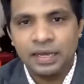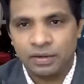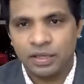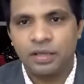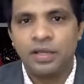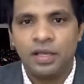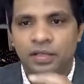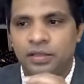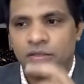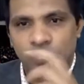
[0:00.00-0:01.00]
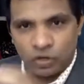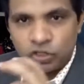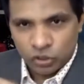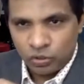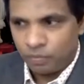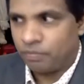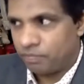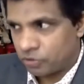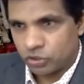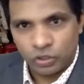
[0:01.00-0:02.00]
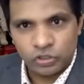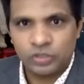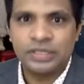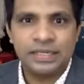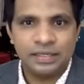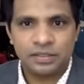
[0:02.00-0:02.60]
Okay, so and so cities.